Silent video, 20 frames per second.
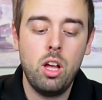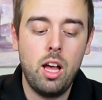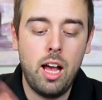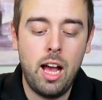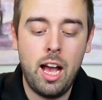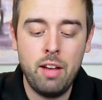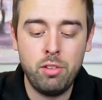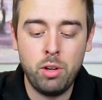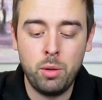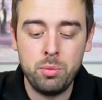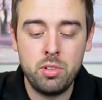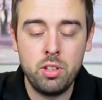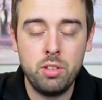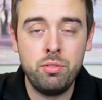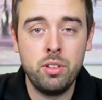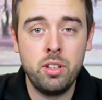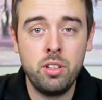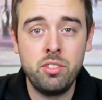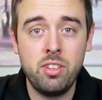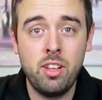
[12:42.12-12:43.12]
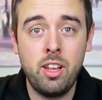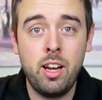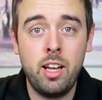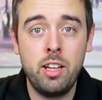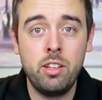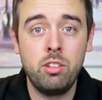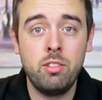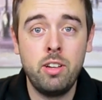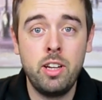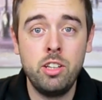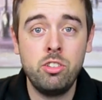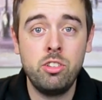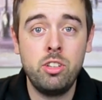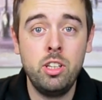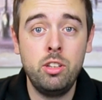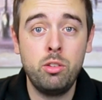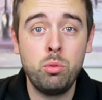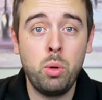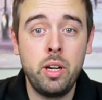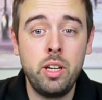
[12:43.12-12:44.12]
I've opted for the Sennheiser
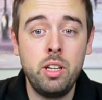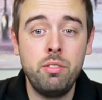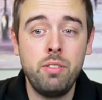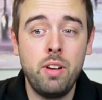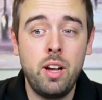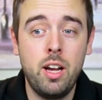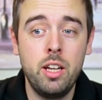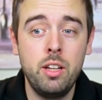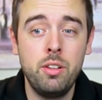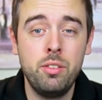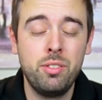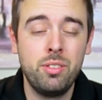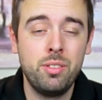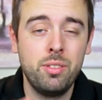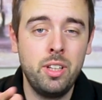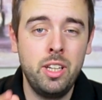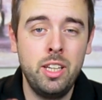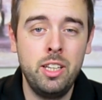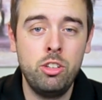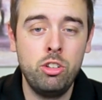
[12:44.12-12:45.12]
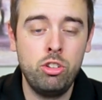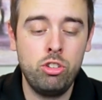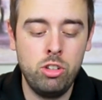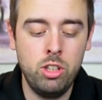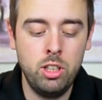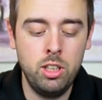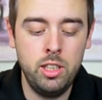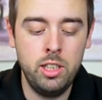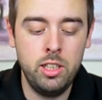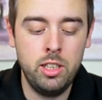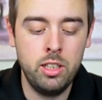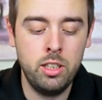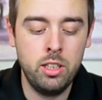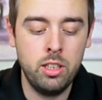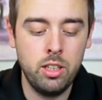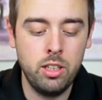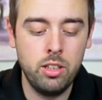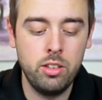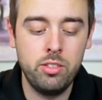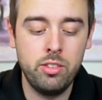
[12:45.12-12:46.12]
HD25s, industry
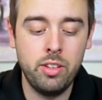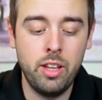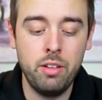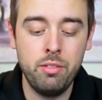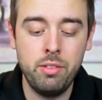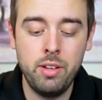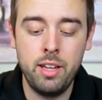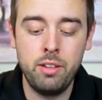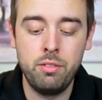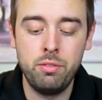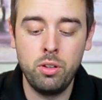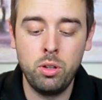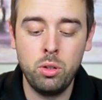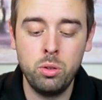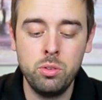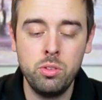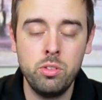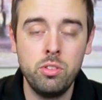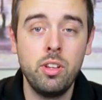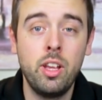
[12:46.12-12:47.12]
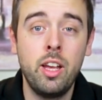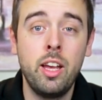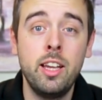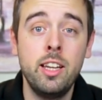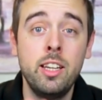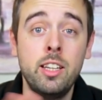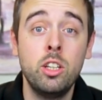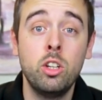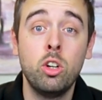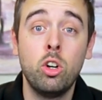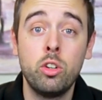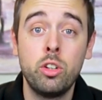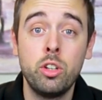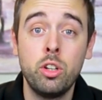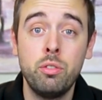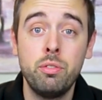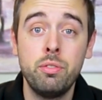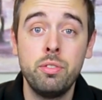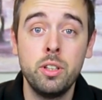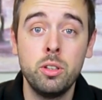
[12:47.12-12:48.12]
leading set of headphones in the
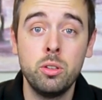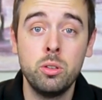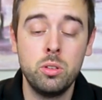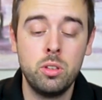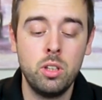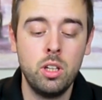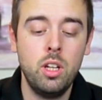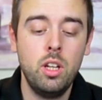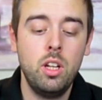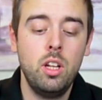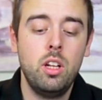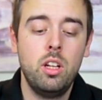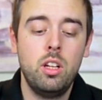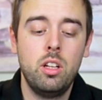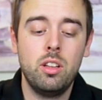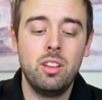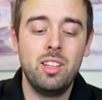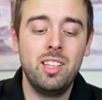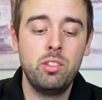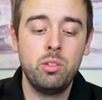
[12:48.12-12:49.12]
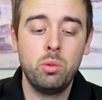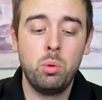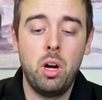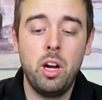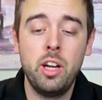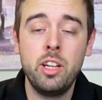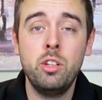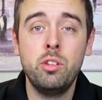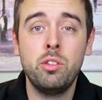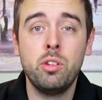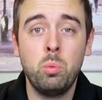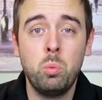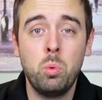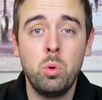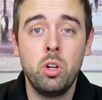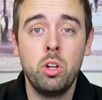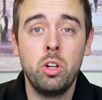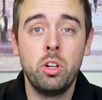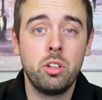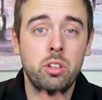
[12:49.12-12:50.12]
audio field. These are what I use at
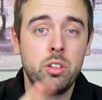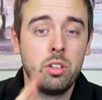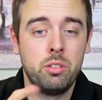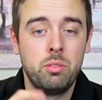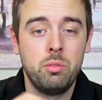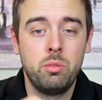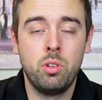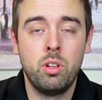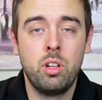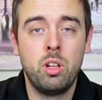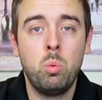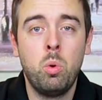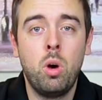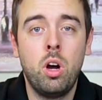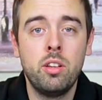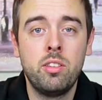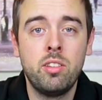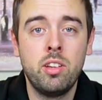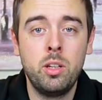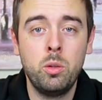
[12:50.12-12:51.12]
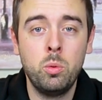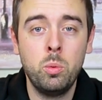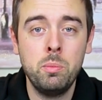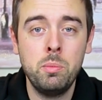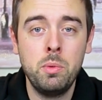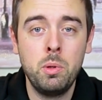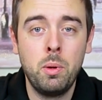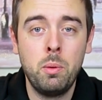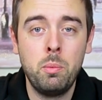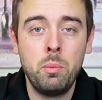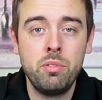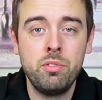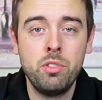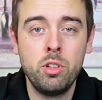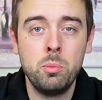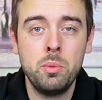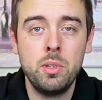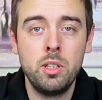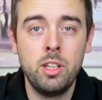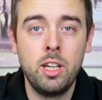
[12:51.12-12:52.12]
work, so they're what I take with me when we're
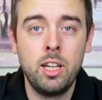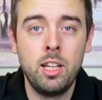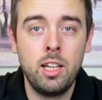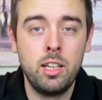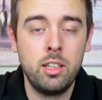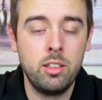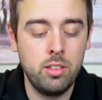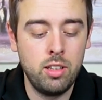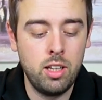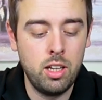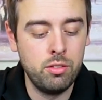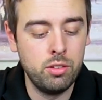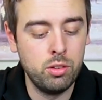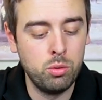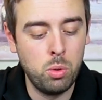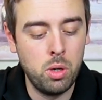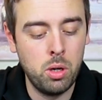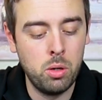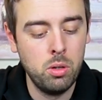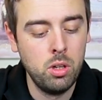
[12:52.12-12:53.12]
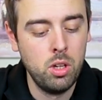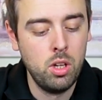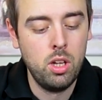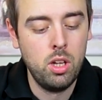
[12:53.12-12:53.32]
filming Airliners Live as well.